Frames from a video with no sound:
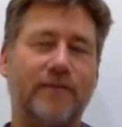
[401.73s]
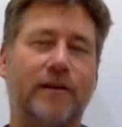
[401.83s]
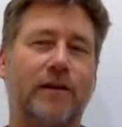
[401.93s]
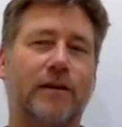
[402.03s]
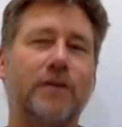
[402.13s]

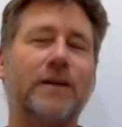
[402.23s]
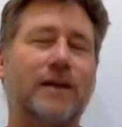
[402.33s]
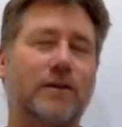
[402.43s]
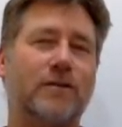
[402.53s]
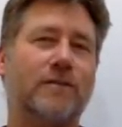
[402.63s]
So you
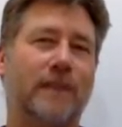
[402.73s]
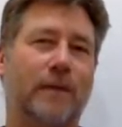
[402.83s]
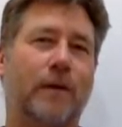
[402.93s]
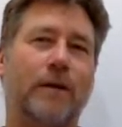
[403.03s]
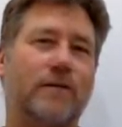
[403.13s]
can get
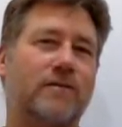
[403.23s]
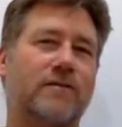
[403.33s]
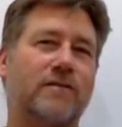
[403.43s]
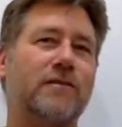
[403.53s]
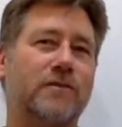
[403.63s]
away
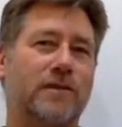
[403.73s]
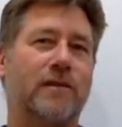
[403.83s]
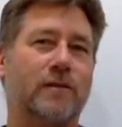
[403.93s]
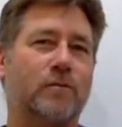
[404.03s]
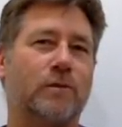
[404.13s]
just using
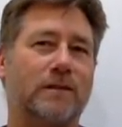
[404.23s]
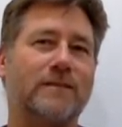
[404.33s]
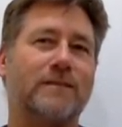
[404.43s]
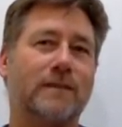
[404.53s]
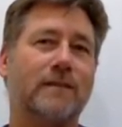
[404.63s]
the quilt.